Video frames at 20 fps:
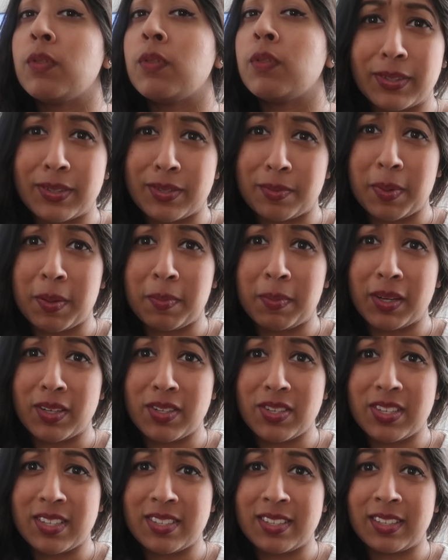feels a bit
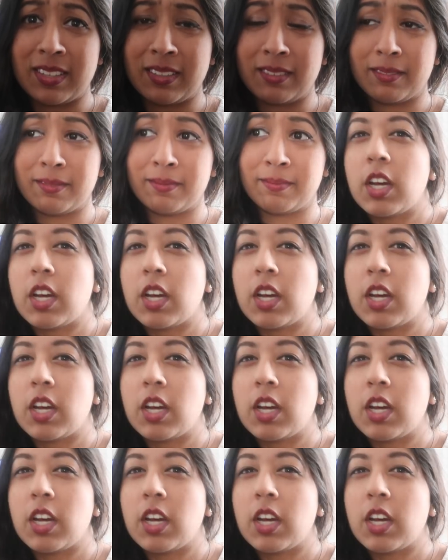much, doesn't it?